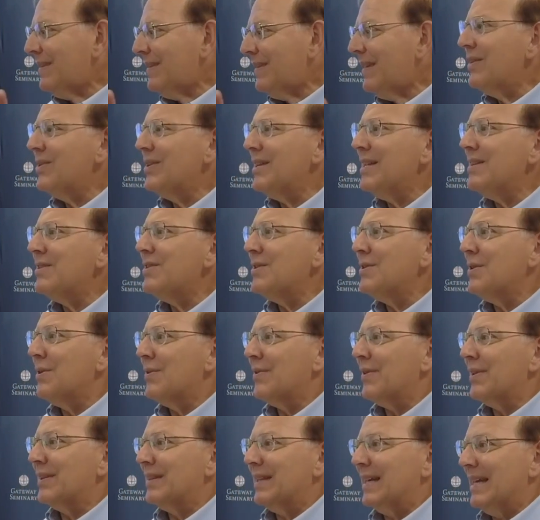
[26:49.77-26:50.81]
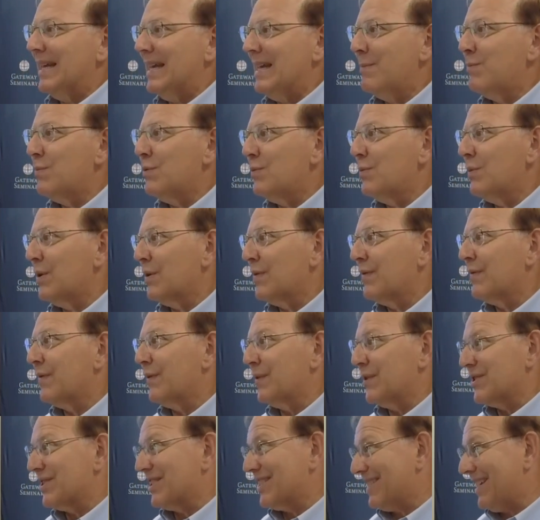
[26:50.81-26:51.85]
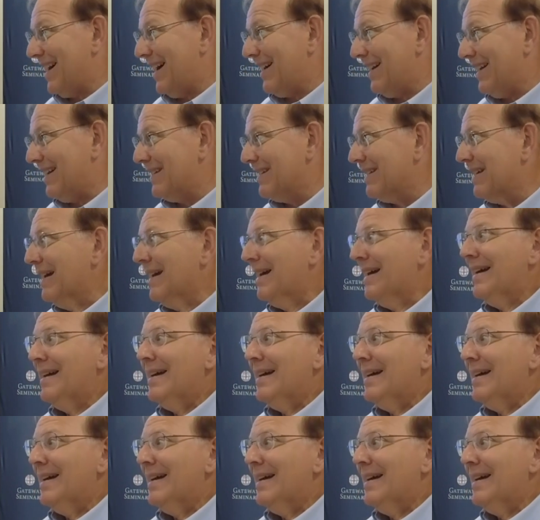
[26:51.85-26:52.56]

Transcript: you need to know that the Hebrew word for sign